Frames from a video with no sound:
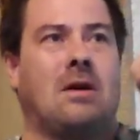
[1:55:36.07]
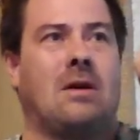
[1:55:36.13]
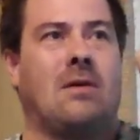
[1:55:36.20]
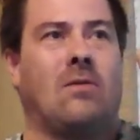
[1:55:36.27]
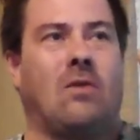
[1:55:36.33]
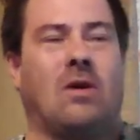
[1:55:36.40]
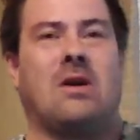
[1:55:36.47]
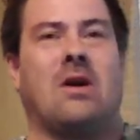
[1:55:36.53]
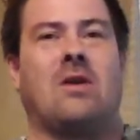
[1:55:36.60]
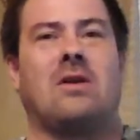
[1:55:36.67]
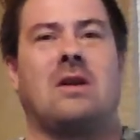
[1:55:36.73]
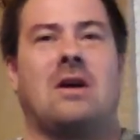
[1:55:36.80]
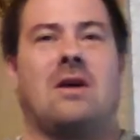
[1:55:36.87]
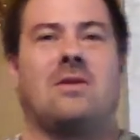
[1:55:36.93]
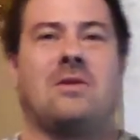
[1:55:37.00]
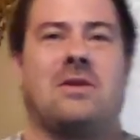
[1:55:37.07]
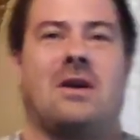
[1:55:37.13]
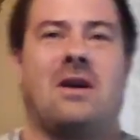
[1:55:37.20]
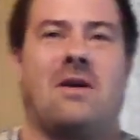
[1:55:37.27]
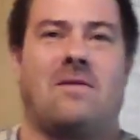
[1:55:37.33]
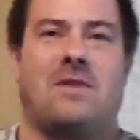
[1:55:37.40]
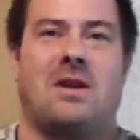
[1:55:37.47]
well, the only other
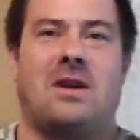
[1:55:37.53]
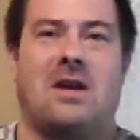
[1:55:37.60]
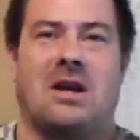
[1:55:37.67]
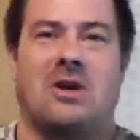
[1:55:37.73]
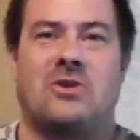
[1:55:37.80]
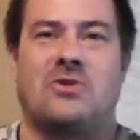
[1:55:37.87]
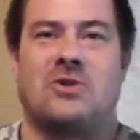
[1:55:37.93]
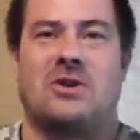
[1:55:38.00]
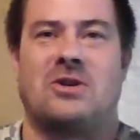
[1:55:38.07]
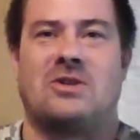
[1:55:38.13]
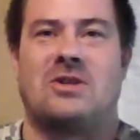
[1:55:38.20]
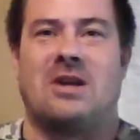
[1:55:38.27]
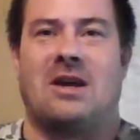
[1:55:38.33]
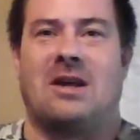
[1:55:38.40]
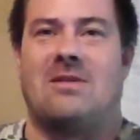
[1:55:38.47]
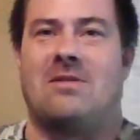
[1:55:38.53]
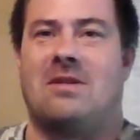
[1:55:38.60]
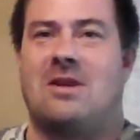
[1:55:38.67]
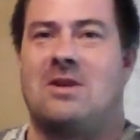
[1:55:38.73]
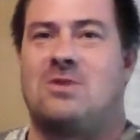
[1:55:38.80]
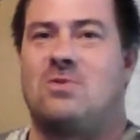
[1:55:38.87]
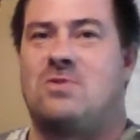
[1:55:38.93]
thing of any interest, and
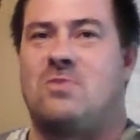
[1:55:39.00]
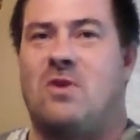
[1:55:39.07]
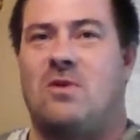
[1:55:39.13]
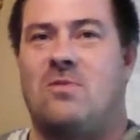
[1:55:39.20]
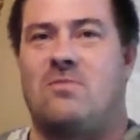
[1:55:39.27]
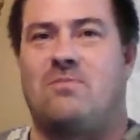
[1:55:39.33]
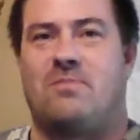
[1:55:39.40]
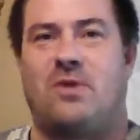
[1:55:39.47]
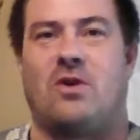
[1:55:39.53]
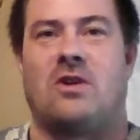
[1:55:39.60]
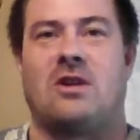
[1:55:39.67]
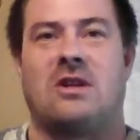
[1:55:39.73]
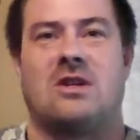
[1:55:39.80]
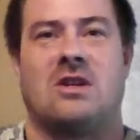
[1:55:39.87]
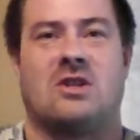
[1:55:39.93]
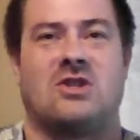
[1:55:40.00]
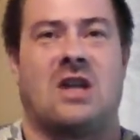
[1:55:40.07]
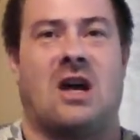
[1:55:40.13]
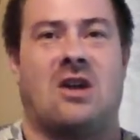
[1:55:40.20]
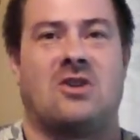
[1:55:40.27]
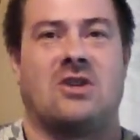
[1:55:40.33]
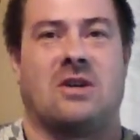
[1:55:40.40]
this was purely
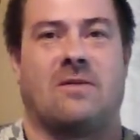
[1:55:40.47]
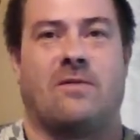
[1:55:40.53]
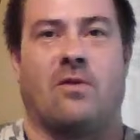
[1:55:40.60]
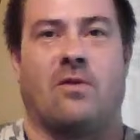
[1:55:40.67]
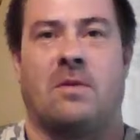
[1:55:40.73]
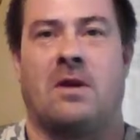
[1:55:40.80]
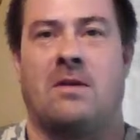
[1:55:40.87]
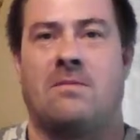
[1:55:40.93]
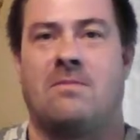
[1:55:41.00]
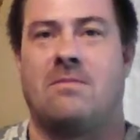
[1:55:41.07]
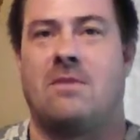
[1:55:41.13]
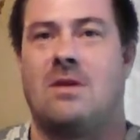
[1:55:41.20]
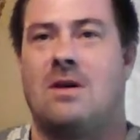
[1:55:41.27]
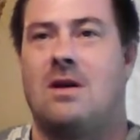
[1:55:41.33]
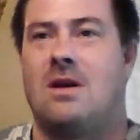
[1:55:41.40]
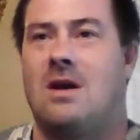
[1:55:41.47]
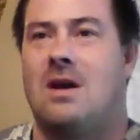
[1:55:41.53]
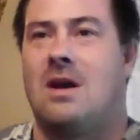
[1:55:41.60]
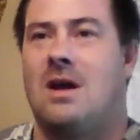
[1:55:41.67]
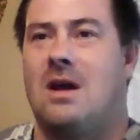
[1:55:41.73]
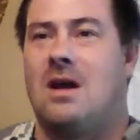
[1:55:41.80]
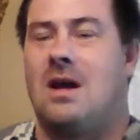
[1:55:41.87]
nostalgic for me,
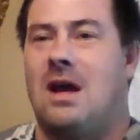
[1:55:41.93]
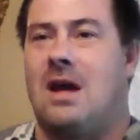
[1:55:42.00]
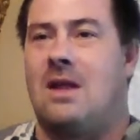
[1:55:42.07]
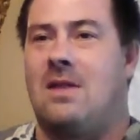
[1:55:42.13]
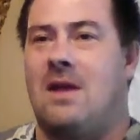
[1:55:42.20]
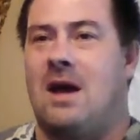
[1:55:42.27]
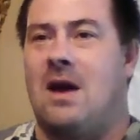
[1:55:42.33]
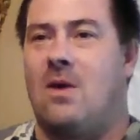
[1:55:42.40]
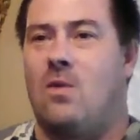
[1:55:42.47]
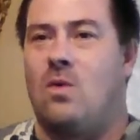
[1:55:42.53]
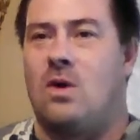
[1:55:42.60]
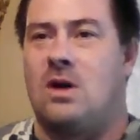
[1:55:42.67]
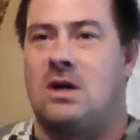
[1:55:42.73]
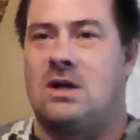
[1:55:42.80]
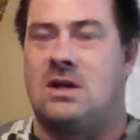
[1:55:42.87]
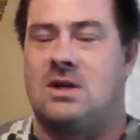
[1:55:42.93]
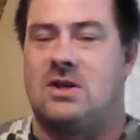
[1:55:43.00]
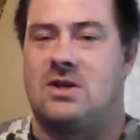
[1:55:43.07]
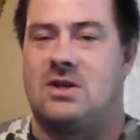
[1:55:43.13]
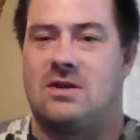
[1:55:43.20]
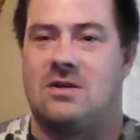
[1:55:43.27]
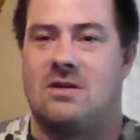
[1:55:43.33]
and that
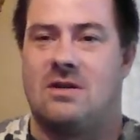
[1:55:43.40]
was